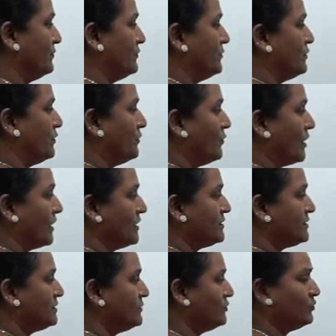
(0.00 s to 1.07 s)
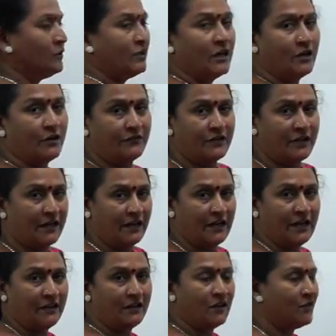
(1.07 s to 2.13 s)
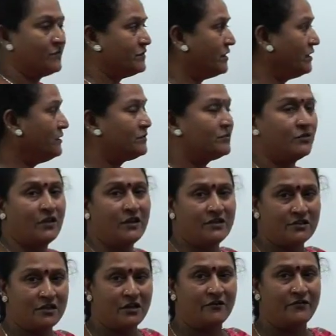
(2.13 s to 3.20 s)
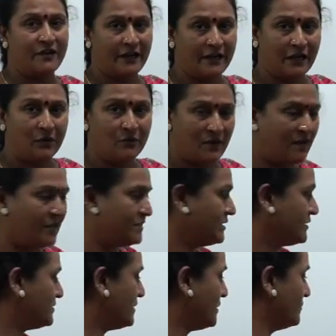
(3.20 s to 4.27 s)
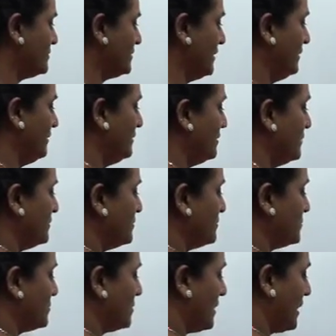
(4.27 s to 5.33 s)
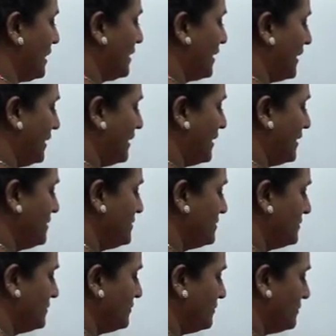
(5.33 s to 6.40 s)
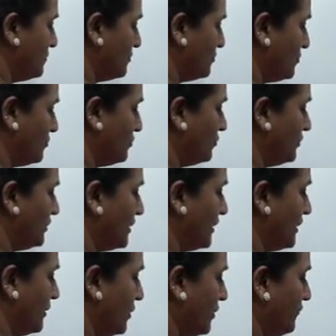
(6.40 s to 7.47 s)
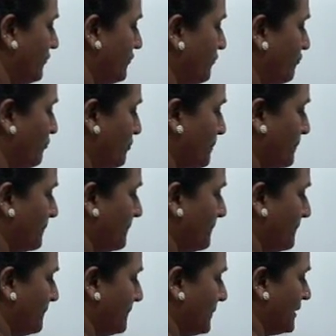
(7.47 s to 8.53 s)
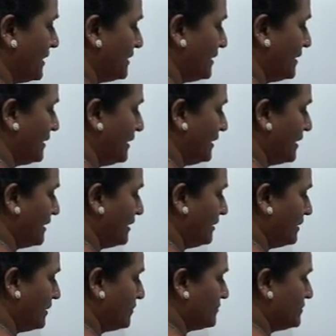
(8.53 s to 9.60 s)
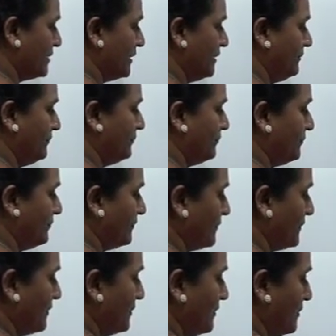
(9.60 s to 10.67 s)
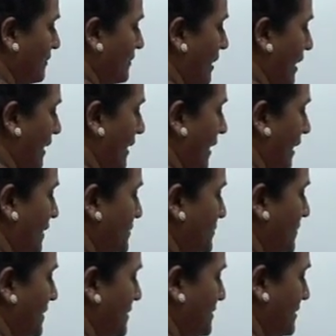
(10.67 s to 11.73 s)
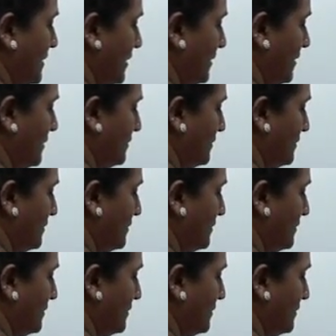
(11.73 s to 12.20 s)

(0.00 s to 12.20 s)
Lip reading: So what is 2/3 of 39,000? So instead of writing 26,000, so I'll write as 2/3 of 39,000 at X%